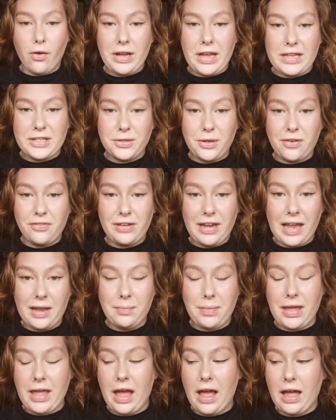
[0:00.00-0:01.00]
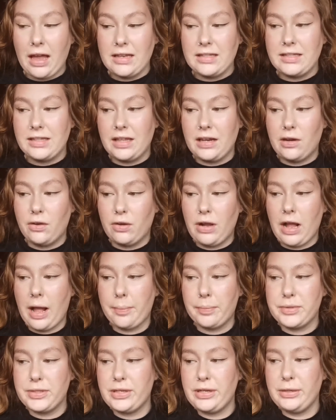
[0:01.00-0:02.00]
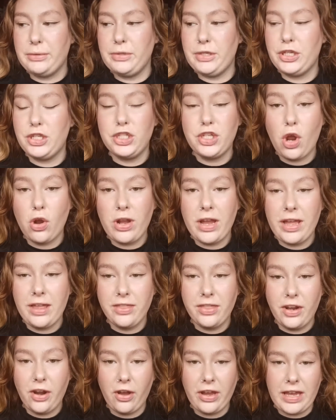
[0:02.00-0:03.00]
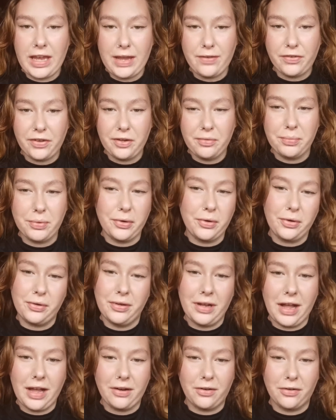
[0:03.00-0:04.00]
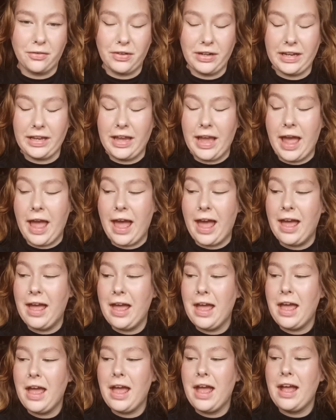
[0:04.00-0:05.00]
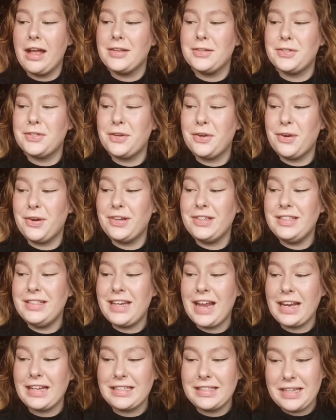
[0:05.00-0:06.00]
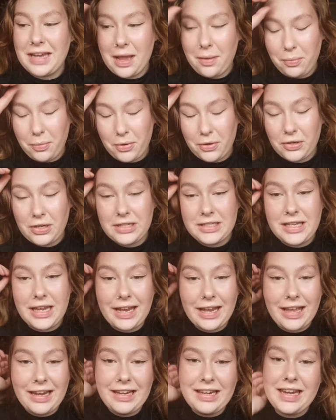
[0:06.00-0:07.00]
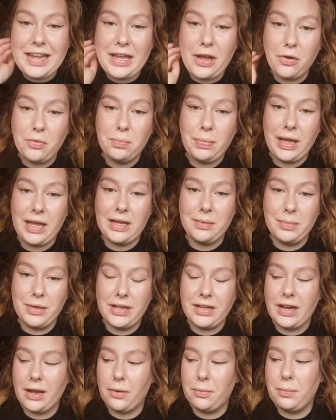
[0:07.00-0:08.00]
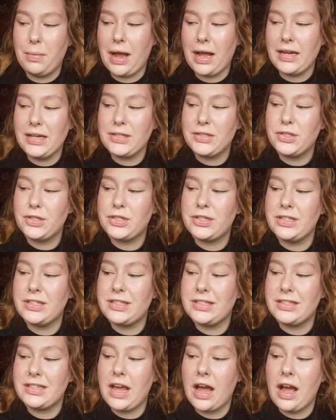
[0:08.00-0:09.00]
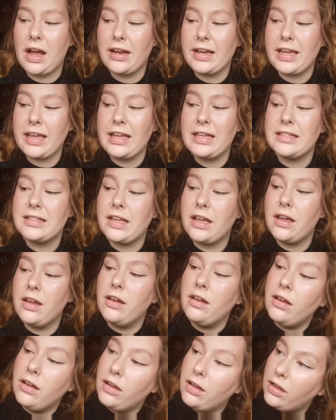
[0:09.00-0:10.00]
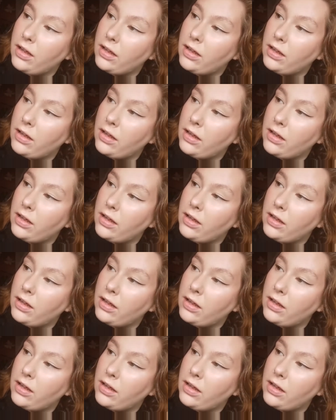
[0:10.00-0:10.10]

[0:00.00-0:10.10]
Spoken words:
Okay, so I've lined my eyes. They look absolutely shocking. They're not even, but I don't really care. So next step, we're going to take a neon pigment. Now mine is just the Stargazer.